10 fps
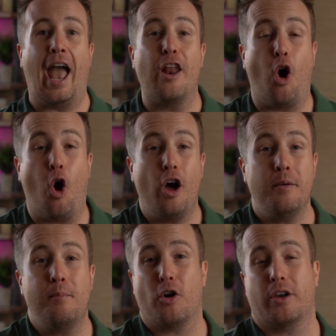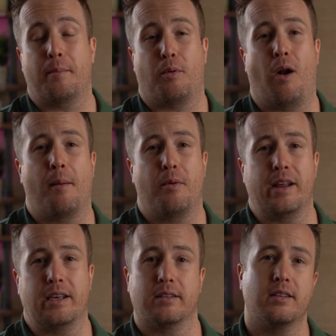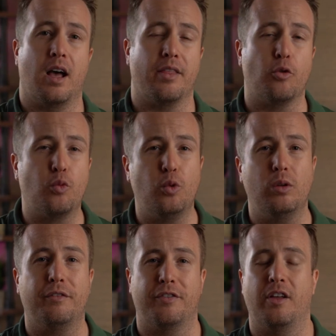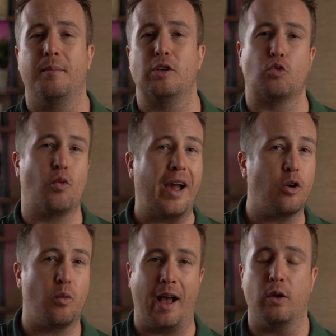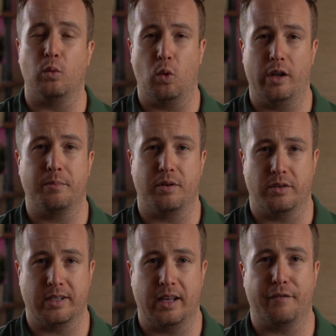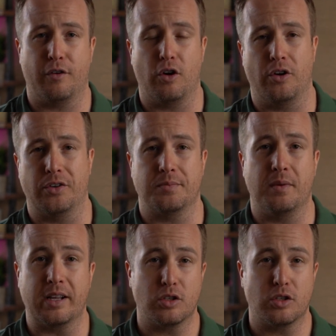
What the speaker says: And on market properties, the rule of thumb is right around 1% for earnest money.